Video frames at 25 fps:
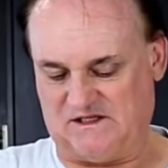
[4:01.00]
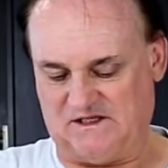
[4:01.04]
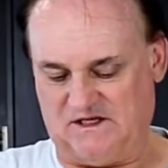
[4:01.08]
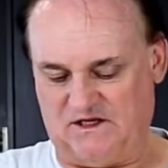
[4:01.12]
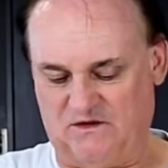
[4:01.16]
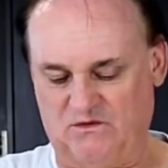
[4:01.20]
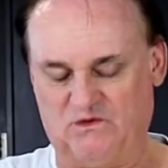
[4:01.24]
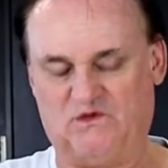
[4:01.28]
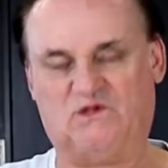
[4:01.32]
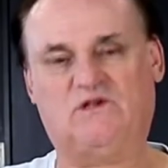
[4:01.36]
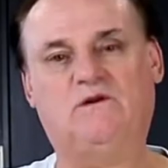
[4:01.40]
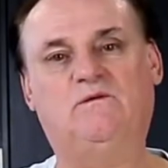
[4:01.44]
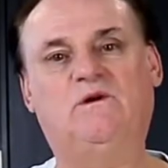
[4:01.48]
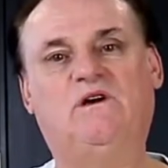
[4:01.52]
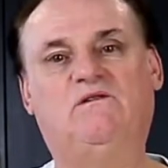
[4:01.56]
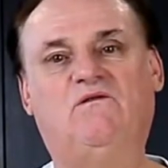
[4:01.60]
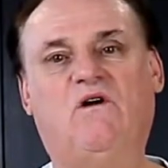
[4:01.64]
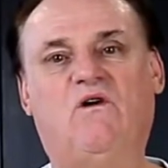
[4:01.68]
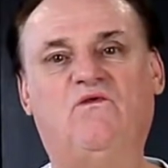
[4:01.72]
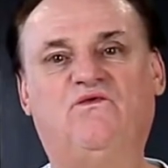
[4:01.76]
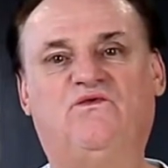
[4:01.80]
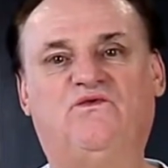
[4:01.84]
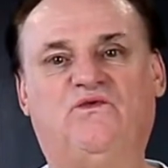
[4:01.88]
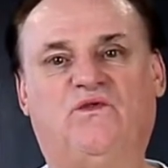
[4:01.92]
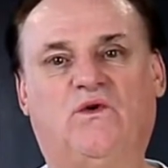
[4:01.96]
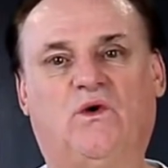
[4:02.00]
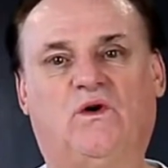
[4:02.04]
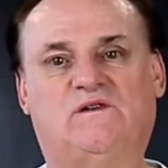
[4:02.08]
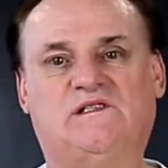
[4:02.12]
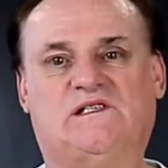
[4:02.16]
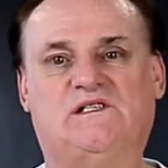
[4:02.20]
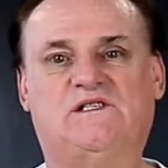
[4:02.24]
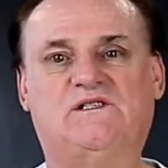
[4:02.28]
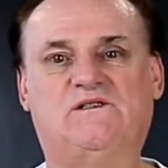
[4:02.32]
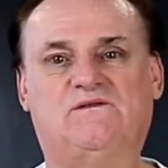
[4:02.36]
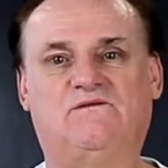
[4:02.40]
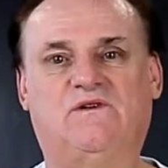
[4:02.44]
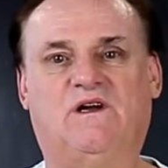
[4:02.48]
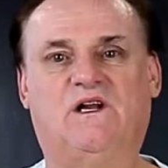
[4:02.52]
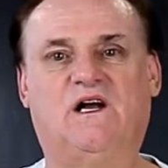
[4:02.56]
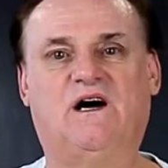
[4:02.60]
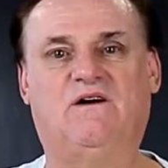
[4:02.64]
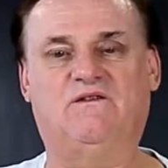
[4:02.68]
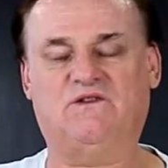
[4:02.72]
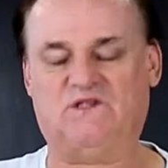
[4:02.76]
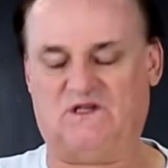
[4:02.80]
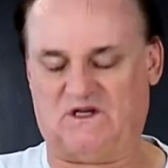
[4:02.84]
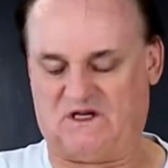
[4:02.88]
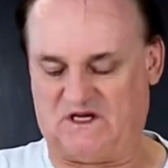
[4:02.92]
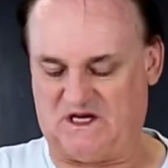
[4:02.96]
It used to be 1 forint when I
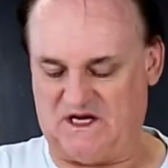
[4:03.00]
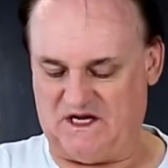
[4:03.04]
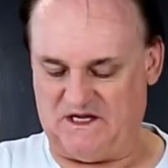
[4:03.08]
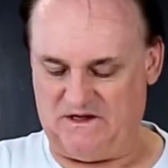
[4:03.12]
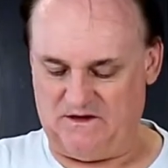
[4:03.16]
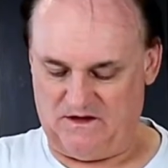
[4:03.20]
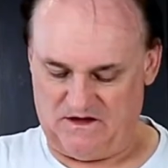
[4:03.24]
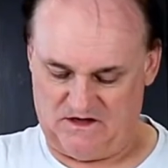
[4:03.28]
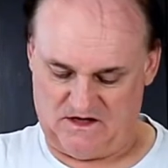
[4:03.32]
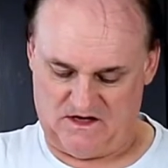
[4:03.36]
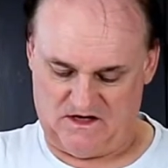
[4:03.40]
was a kid.